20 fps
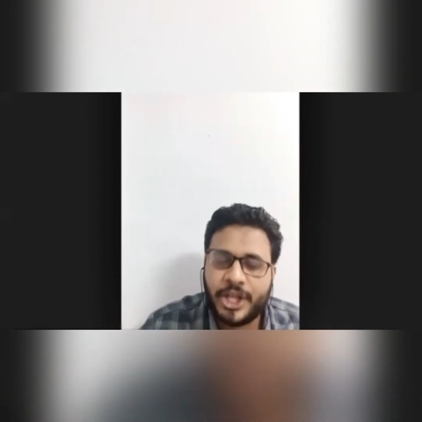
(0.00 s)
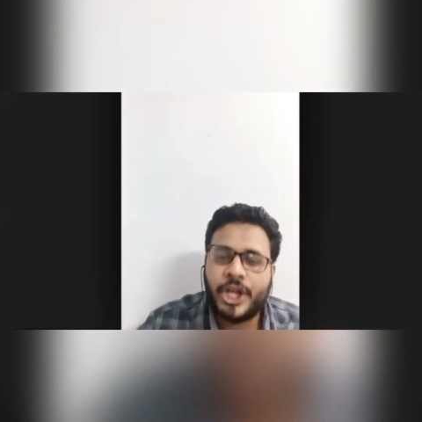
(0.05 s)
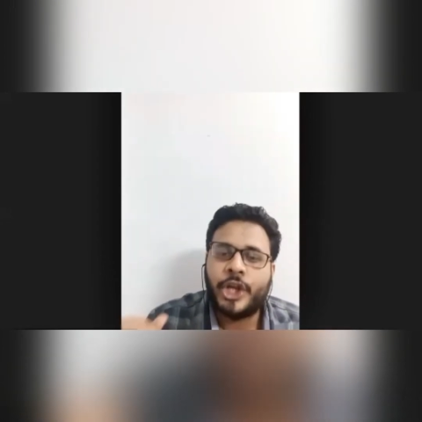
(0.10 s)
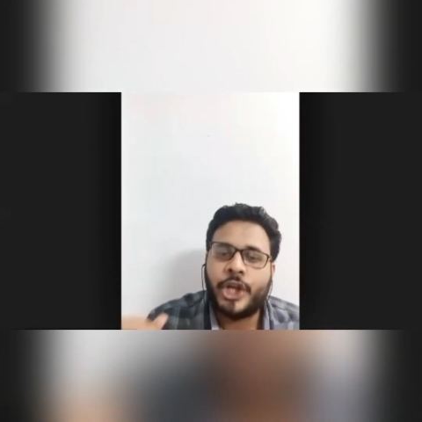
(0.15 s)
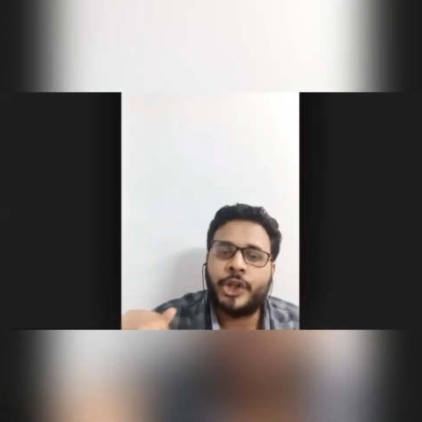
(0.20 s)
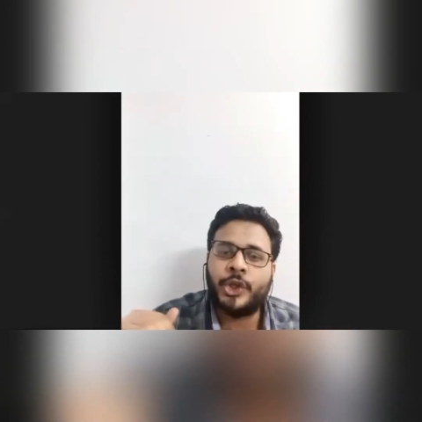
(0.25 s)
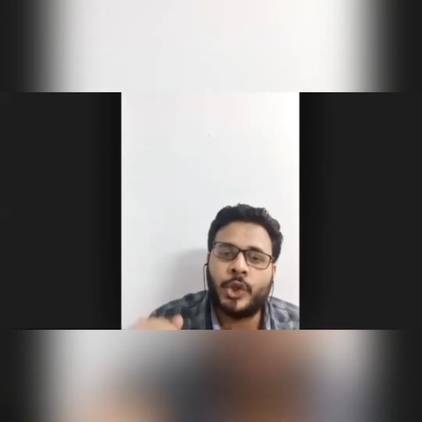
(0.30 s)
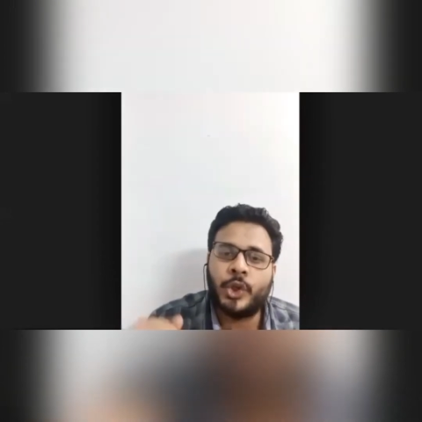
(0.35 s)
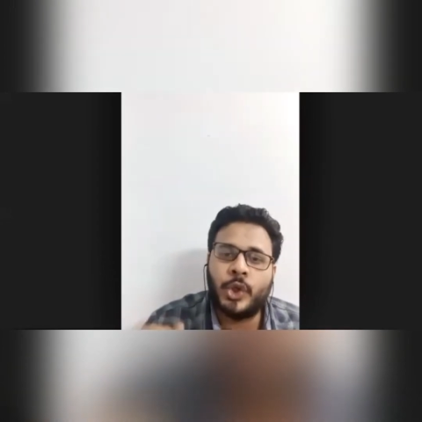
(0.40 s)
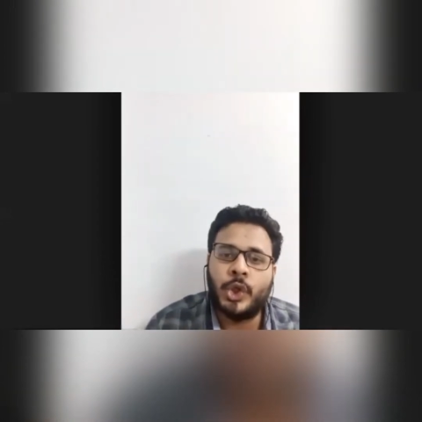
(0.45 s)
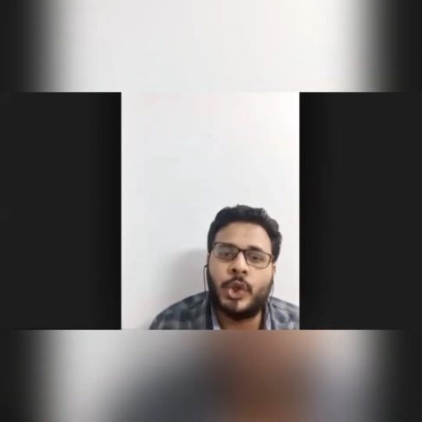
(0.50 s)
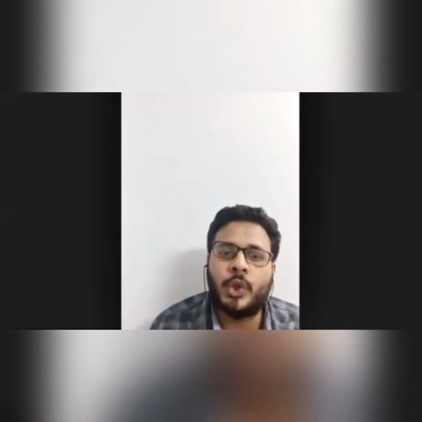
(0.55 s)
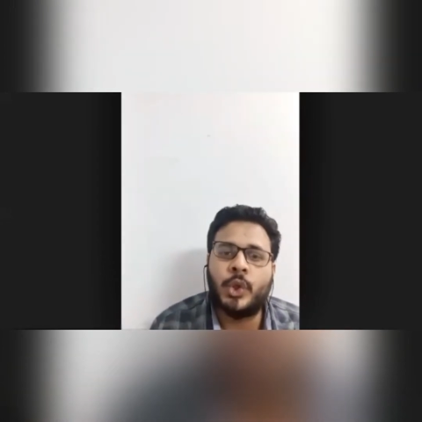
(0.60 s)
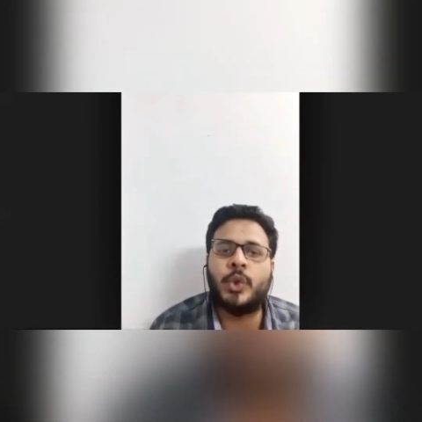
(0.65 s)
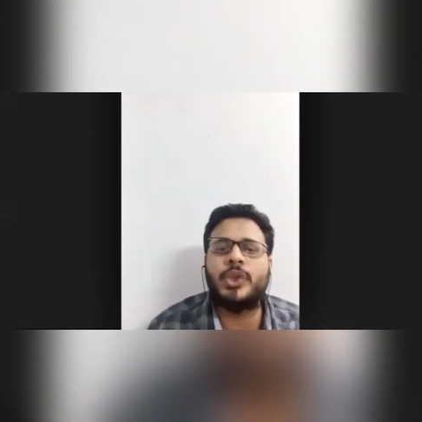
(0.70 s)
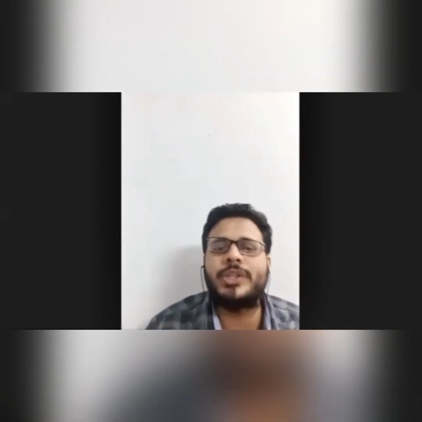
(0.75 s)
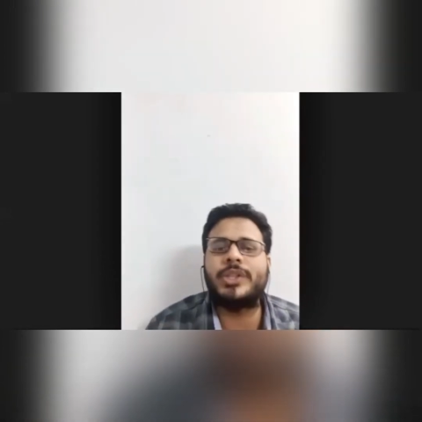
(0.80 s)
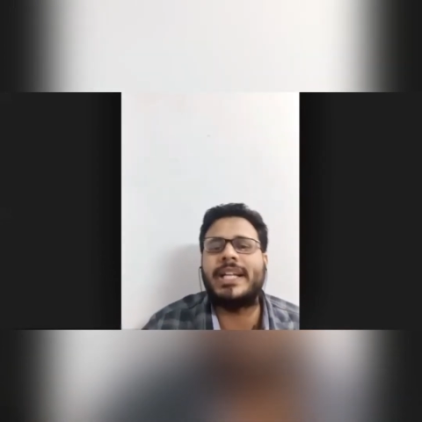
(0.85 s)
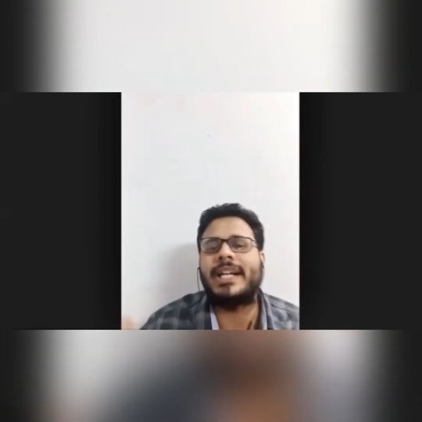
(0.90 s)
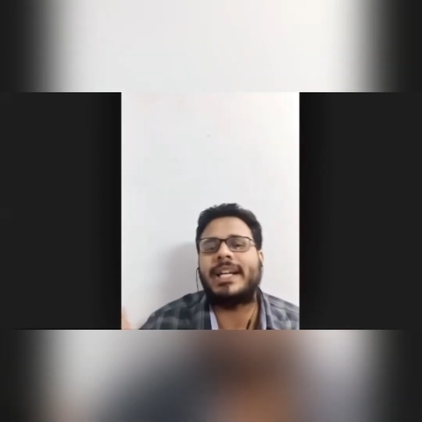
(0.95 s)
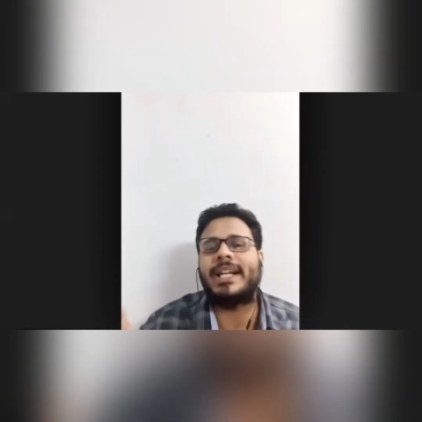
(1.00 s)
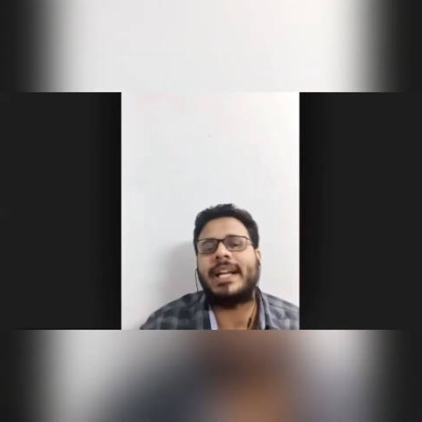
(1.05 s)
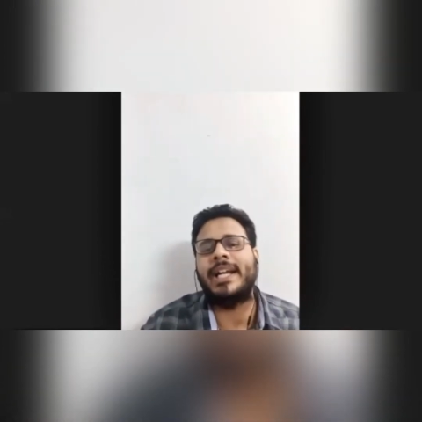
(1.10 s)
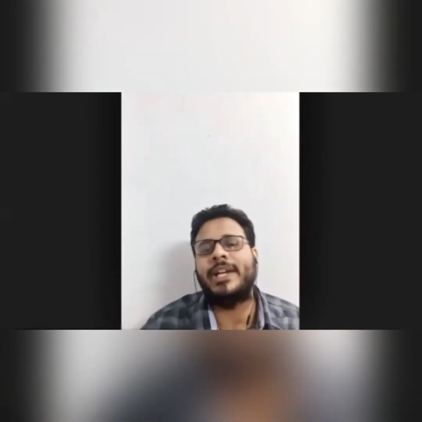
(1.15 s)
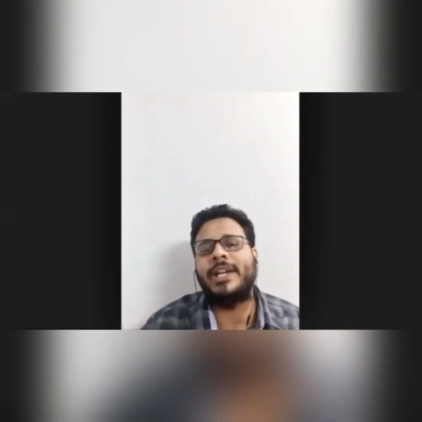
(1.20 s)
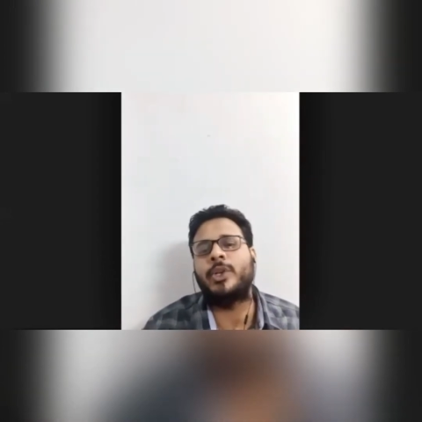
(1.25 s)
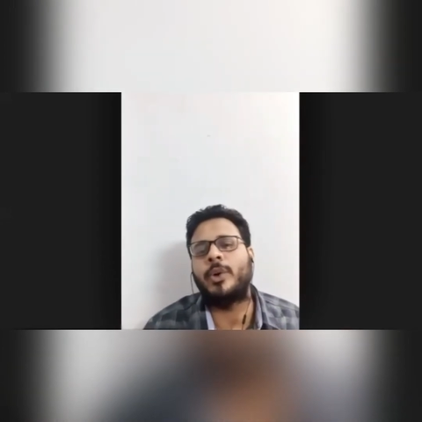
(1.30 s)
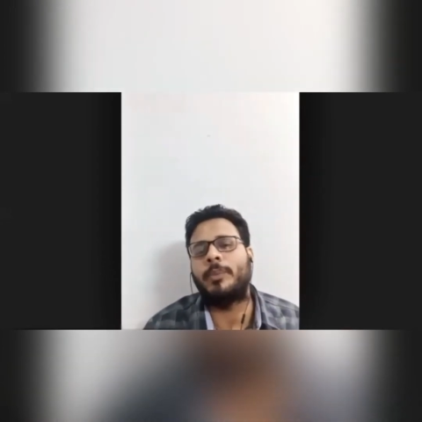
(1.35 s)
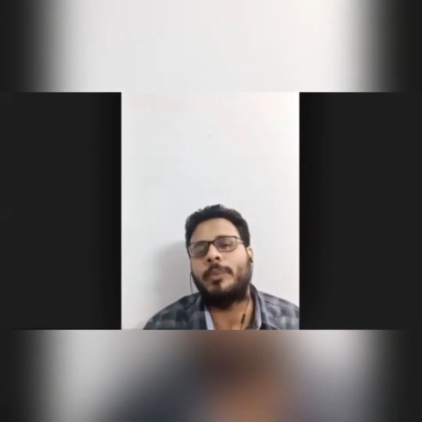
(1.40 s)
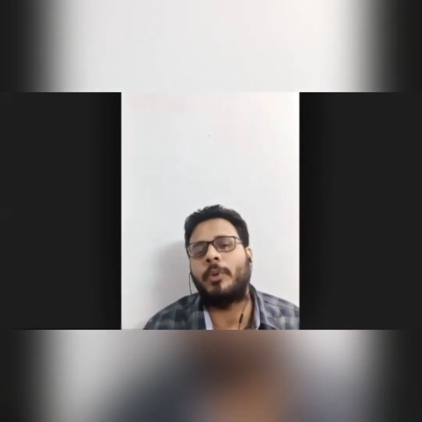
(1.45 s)
you lose that right
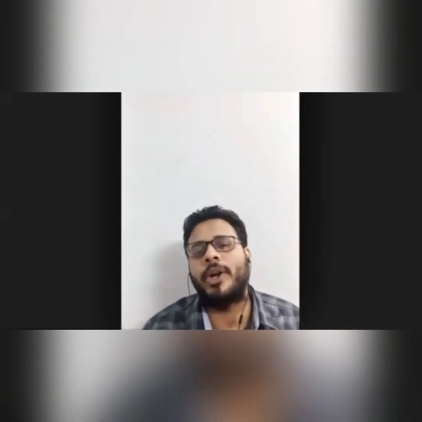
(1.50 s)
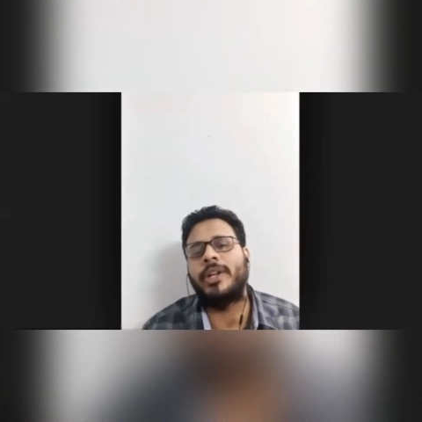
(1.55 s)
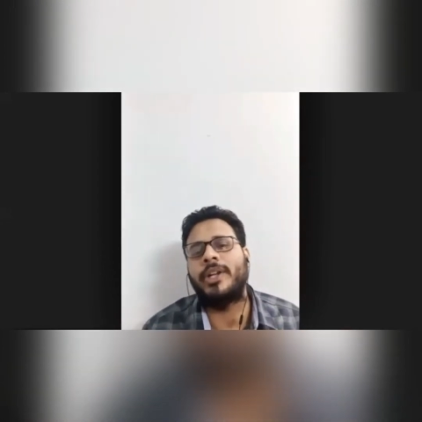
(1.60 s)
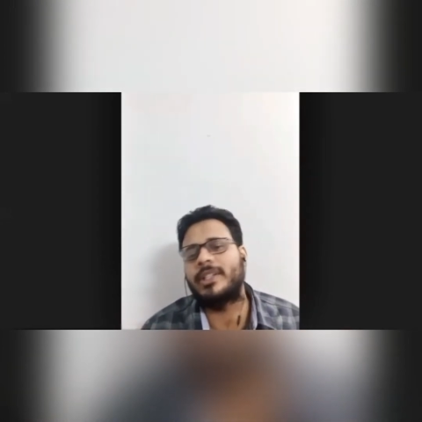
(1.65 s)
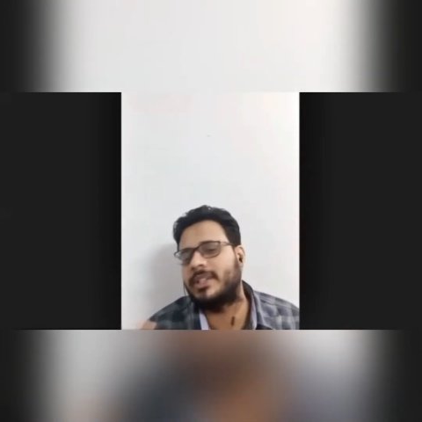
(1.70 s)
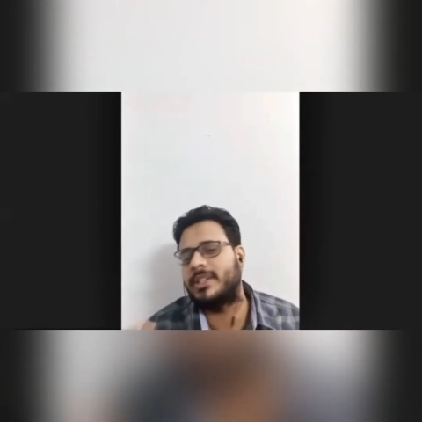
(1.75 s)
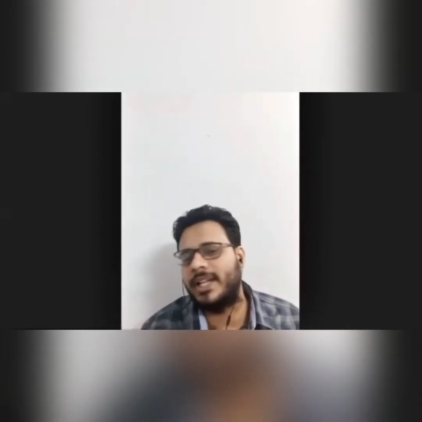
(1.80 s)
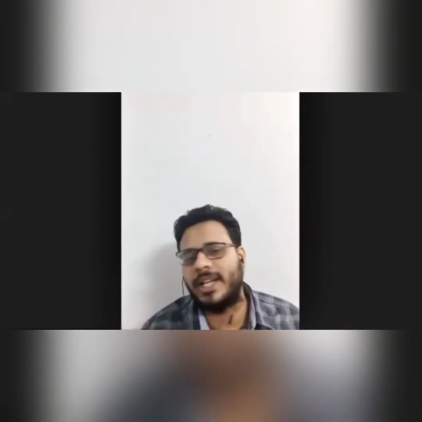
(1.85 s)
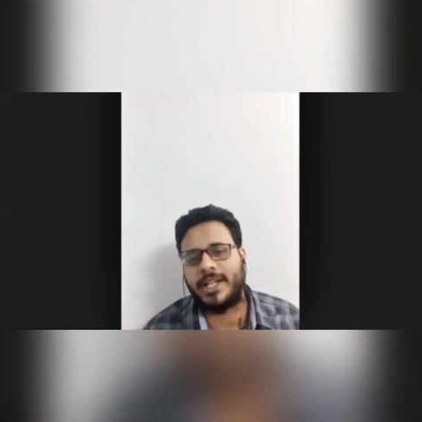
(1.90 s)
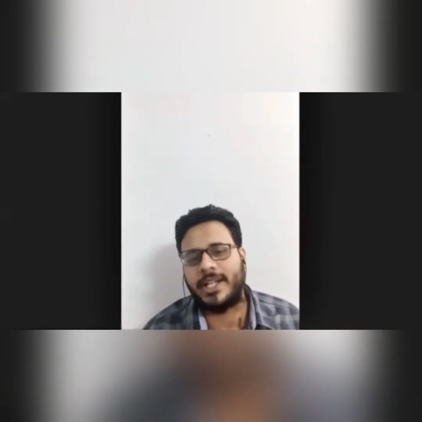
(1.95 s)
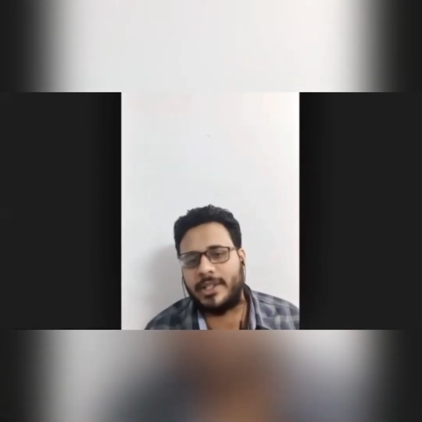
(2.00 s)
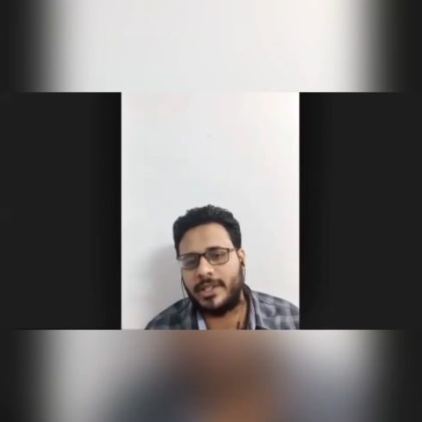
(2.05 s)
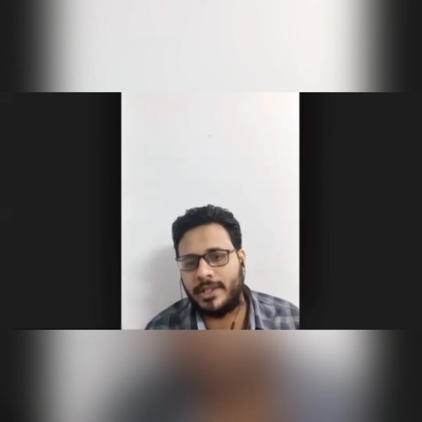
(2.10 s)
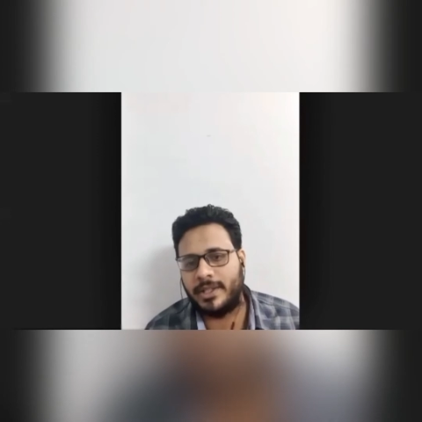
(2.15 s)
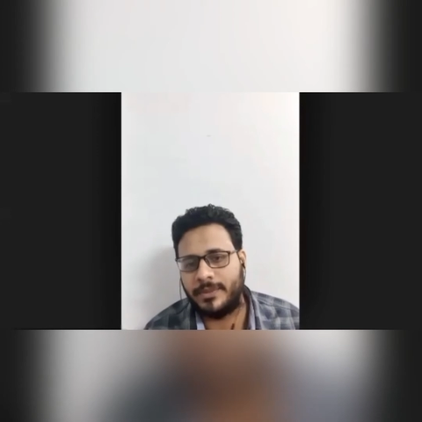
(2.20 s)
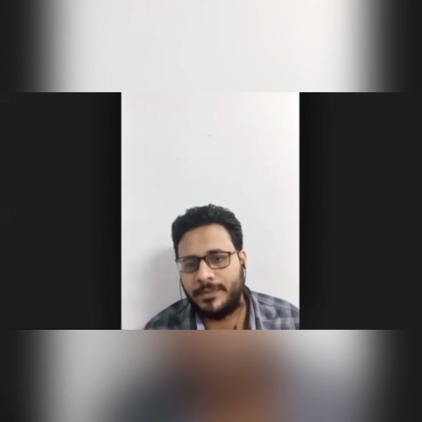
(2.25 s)
to appoint the director.